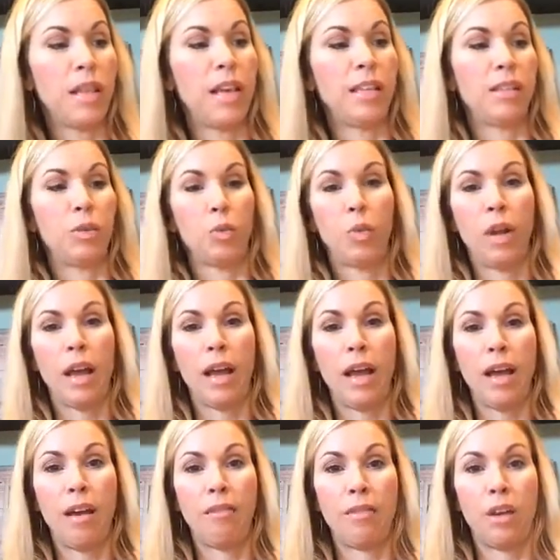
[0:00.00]
that's what I
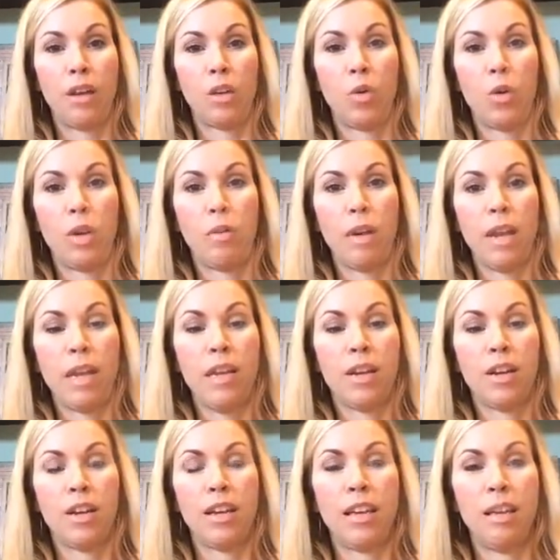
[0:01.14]
have going right
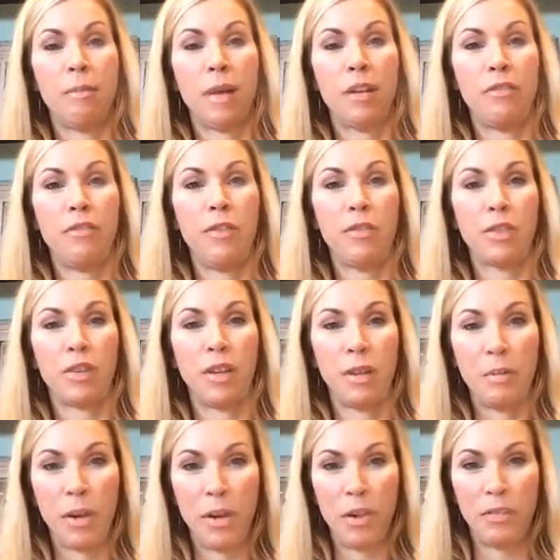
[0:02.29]
here in my diffuser in
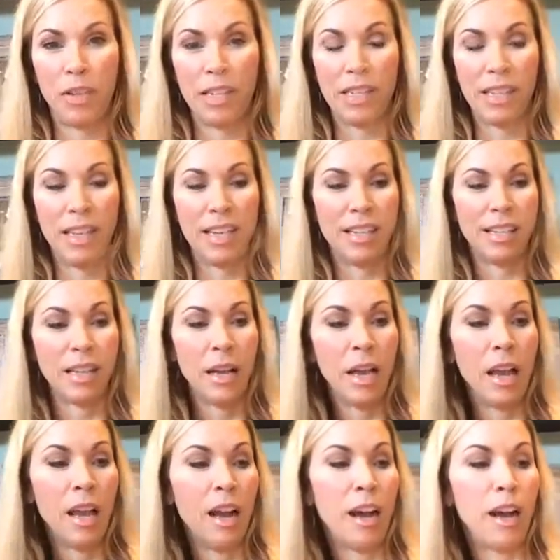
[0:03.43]
my office is
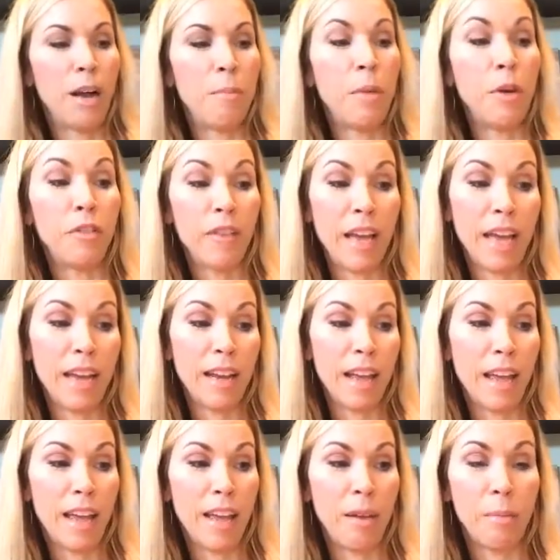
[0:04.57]
Motivate
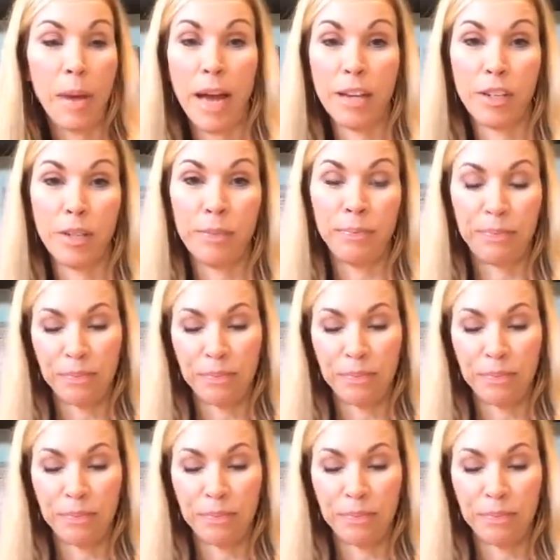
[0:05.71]
and Passion.